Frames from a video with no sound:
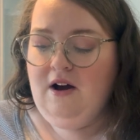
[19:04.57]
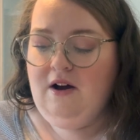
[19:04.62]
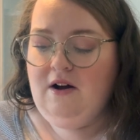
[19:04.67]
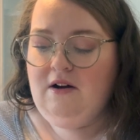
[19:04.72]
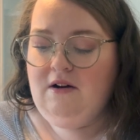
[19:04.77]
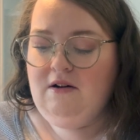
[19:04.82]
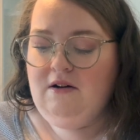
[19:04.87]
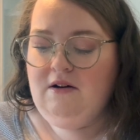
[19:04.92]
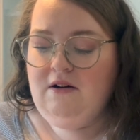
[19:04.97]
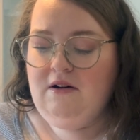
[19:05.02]

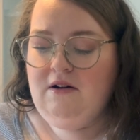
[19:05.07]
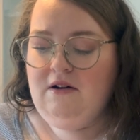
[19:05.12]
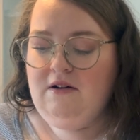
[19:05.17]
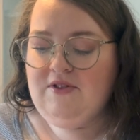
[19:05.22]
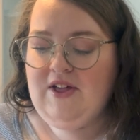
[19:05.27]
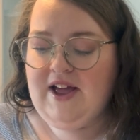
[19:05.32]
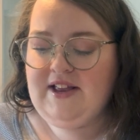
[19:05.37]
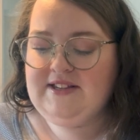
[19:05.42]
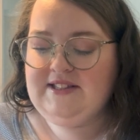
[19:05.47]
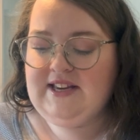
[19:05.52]
Oh,
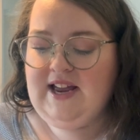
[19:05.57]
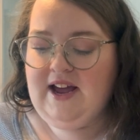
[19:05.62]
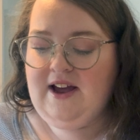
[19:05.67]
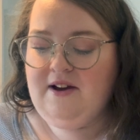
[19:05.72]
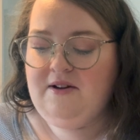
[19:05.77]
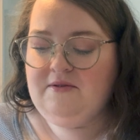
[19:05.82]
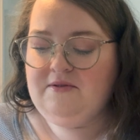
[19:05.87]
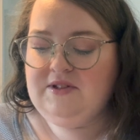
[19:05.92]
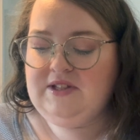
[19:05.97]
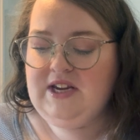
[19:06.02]
that
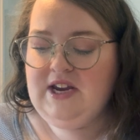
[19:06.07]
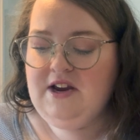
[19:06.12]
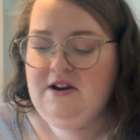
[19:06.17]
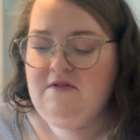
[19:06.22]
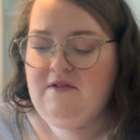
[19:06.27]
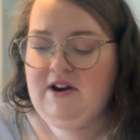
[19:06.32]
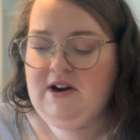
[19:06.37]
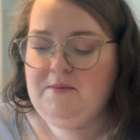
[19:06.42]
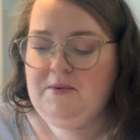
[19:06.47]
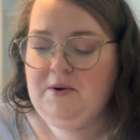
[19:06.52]
sounds
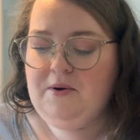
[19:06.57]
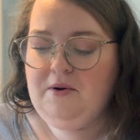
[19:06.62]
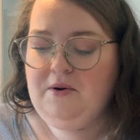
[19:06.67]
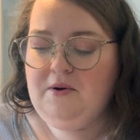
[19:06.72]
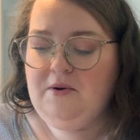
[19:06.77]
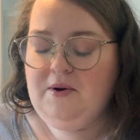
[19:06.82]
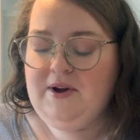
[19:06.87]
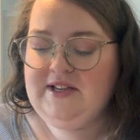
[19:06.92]
incredible.